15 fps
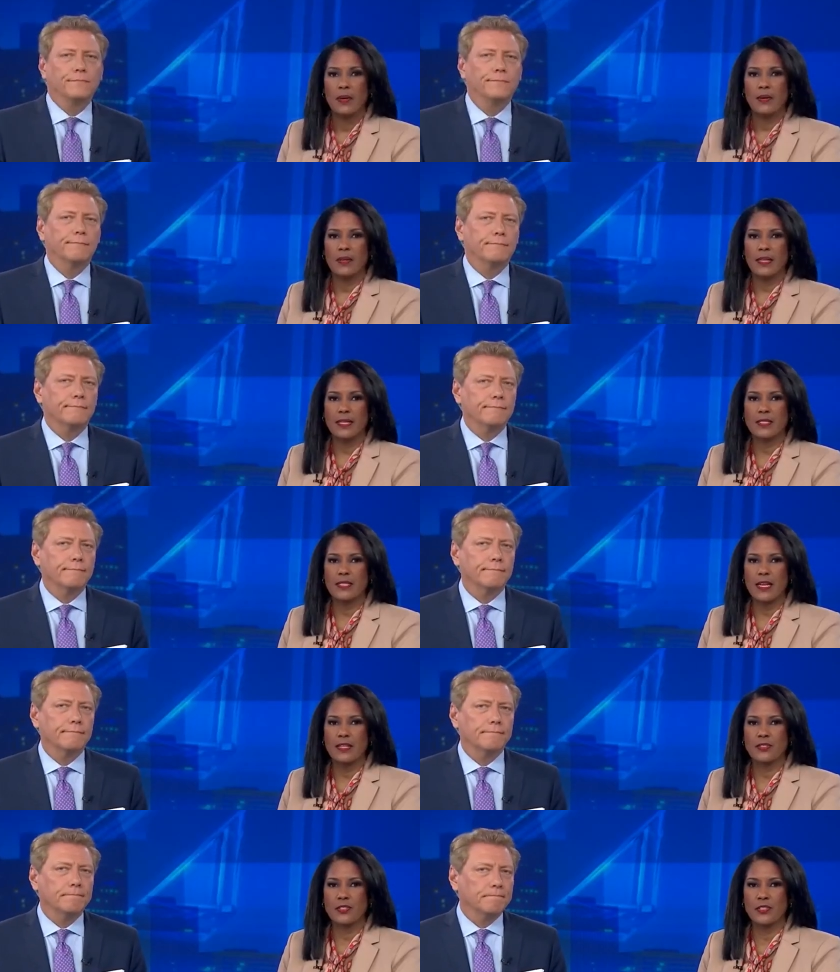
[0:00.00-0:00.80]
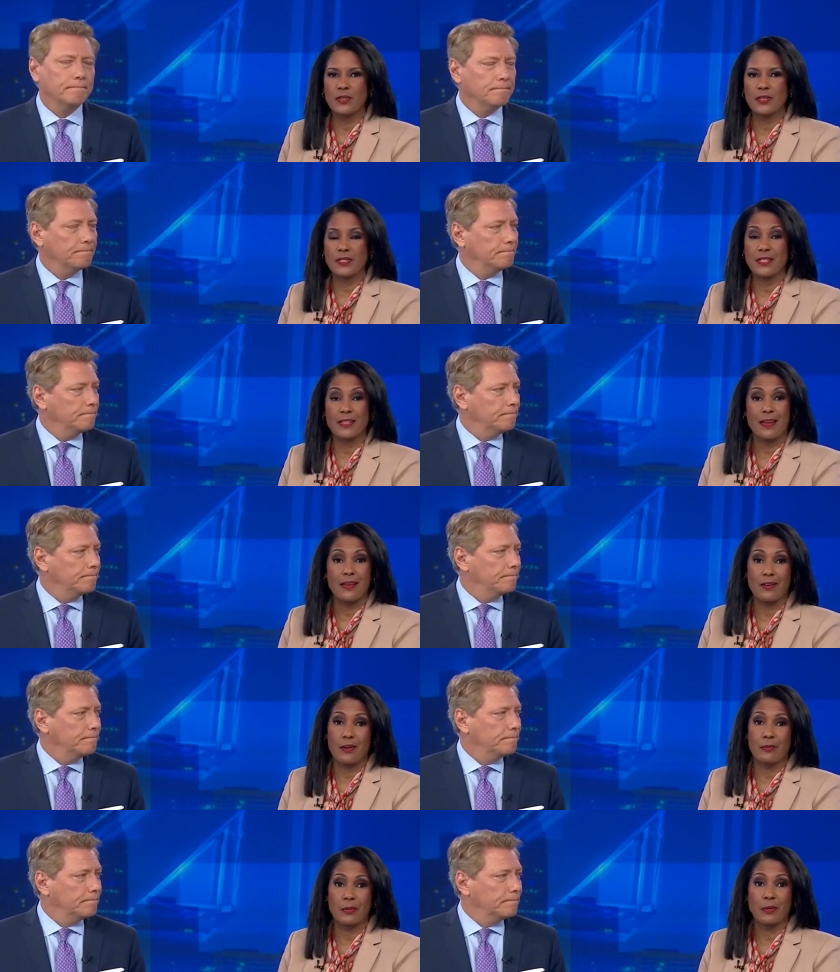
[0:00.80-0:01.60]
Speaker 1: Well, last night, as students in
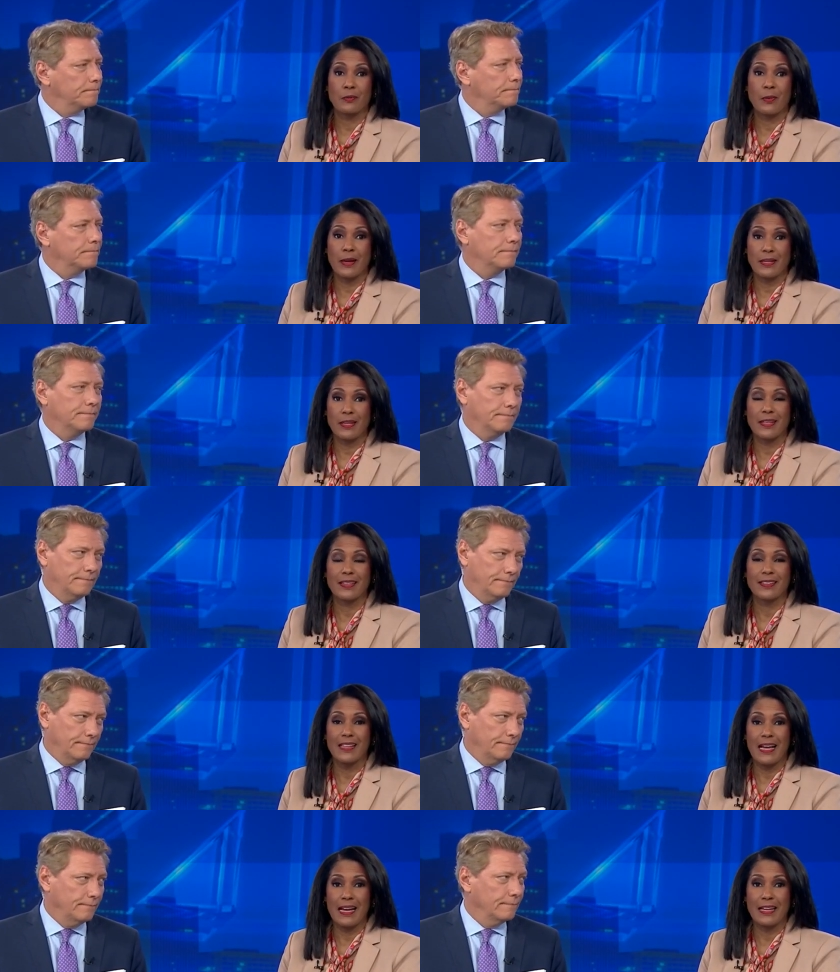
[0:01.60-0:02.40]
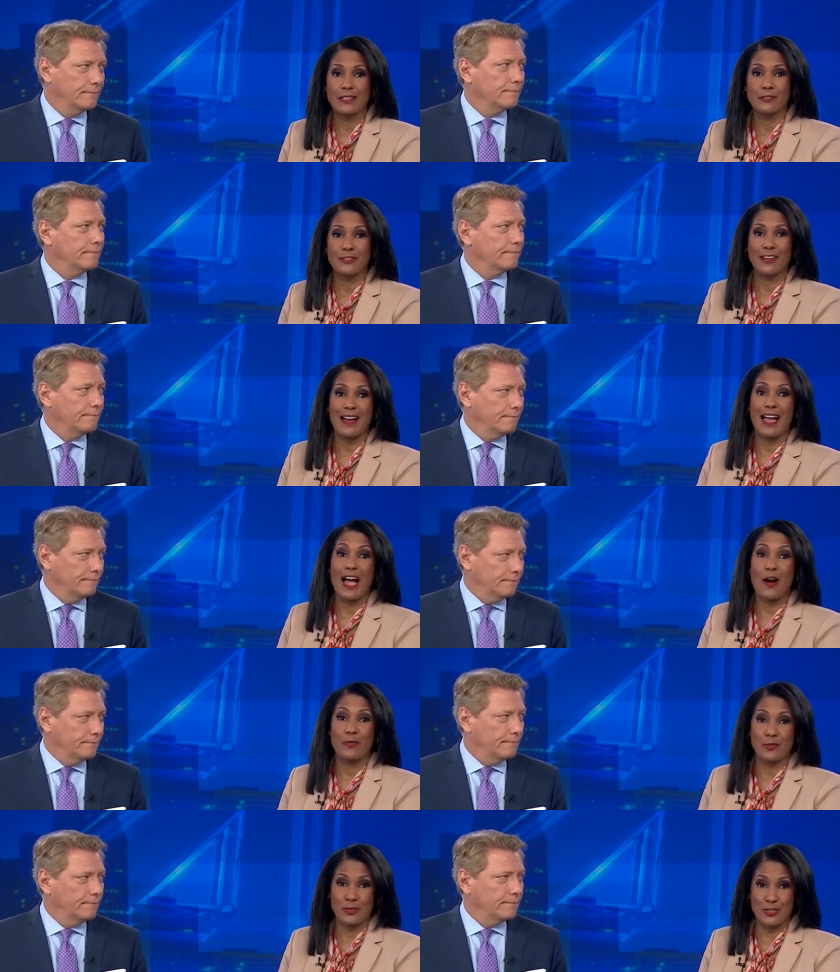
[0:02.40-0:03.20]
Ann Arbor waited in line for
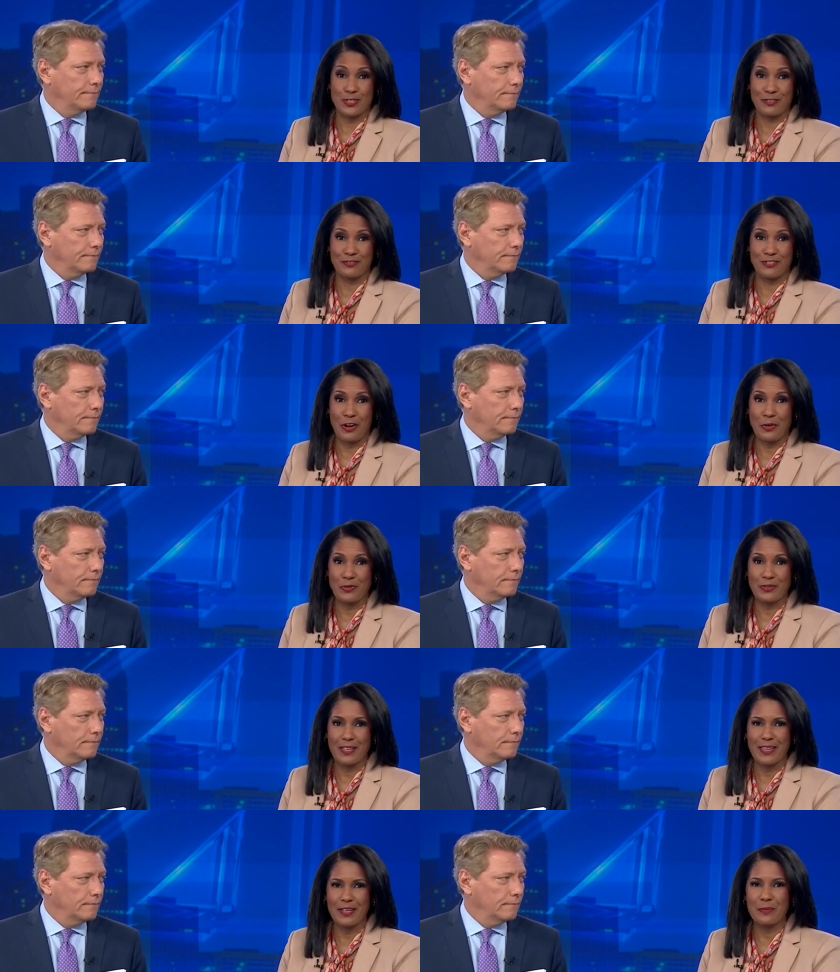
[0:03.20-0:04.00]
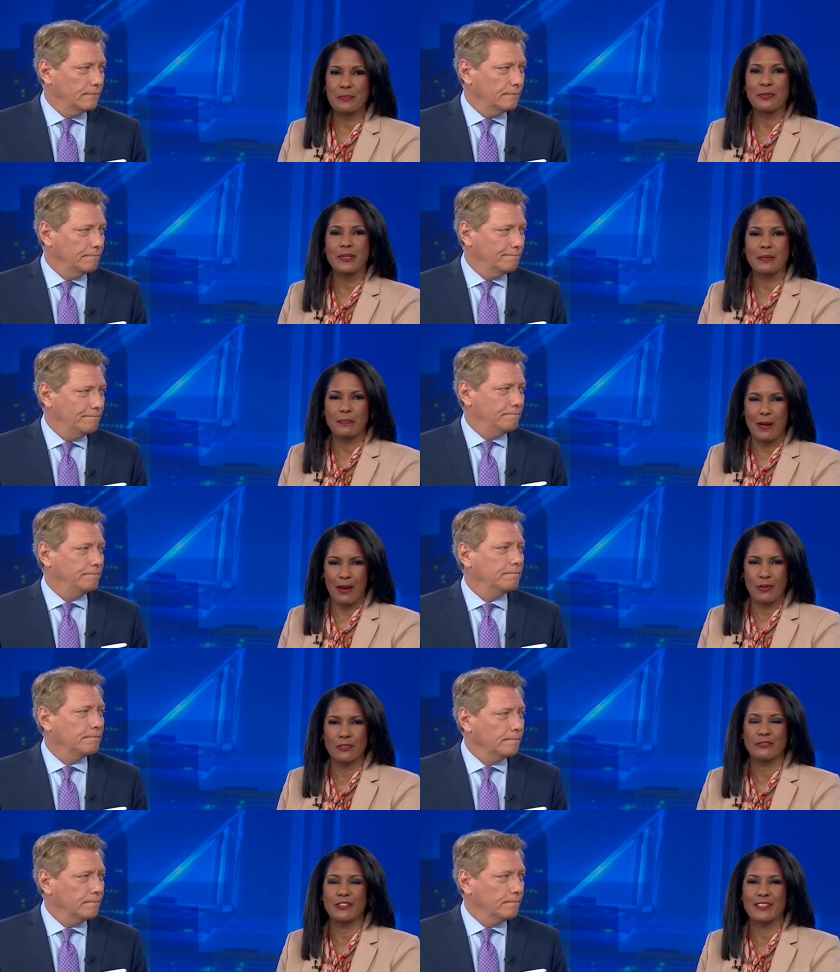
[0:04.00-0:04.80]
hours to vote, they had a pretty
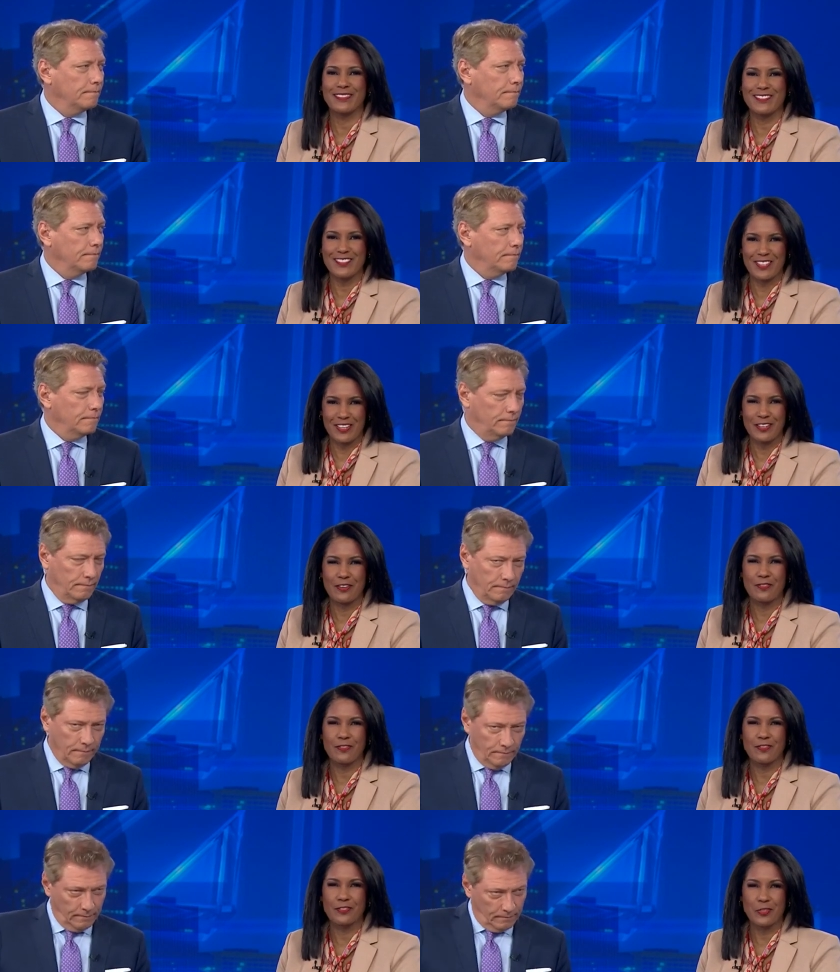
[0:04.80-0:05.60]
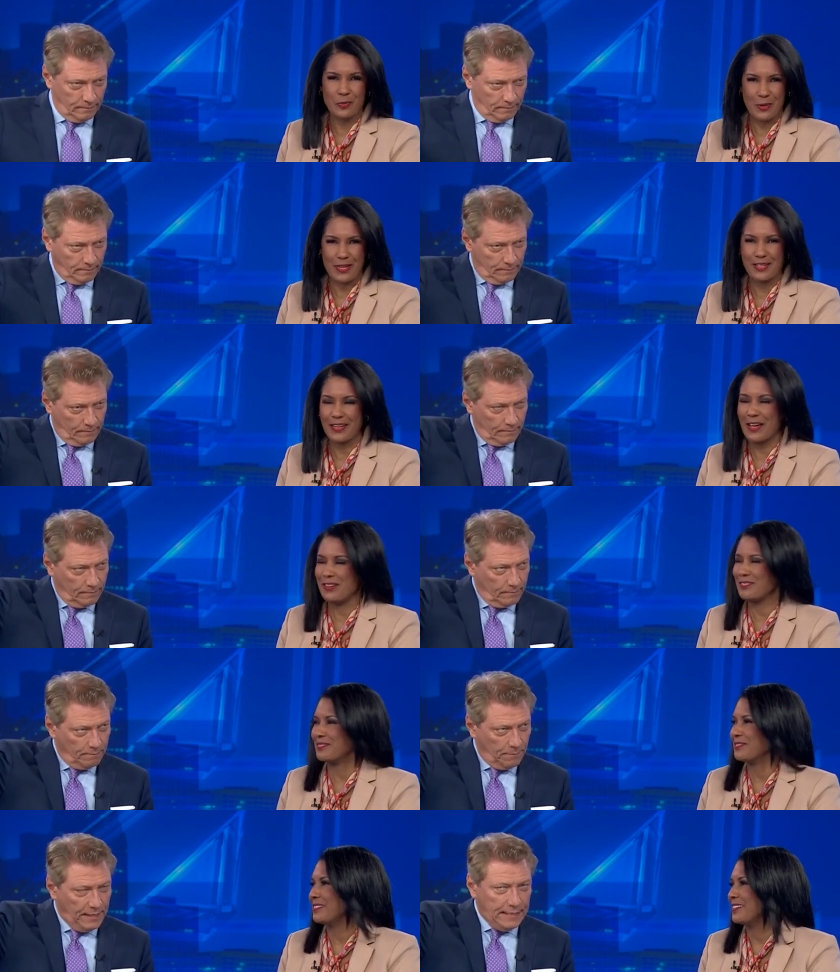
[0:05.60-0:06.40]
powerful incentive to wait it
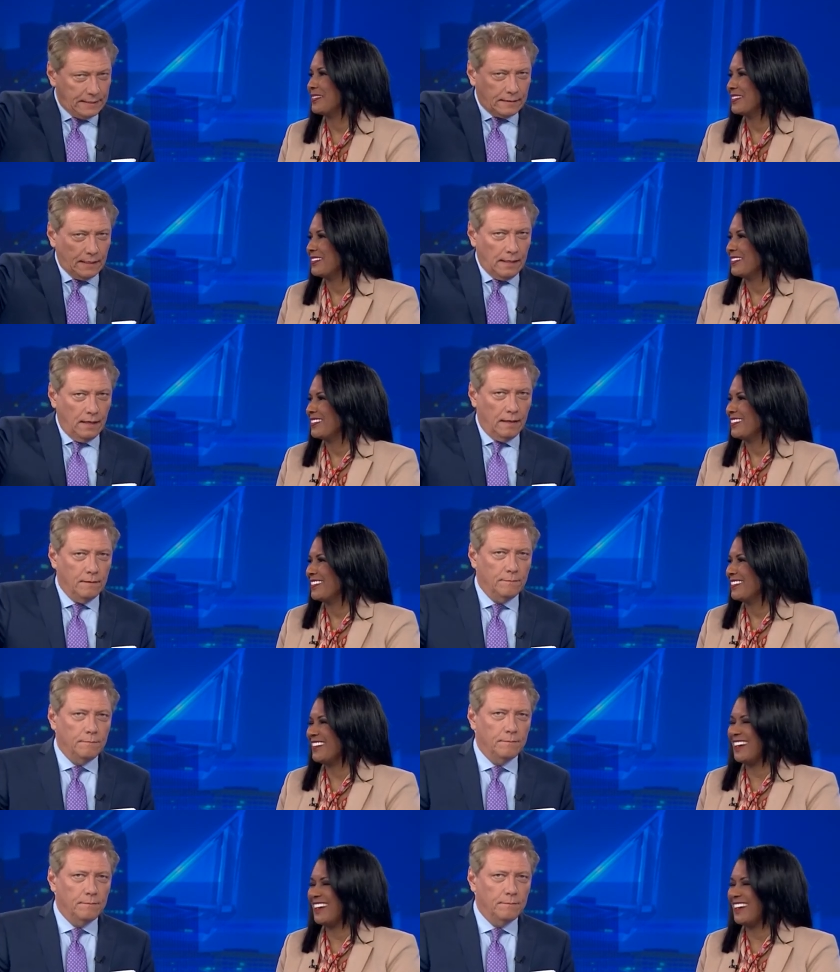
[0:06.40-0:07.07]
out. Pizza!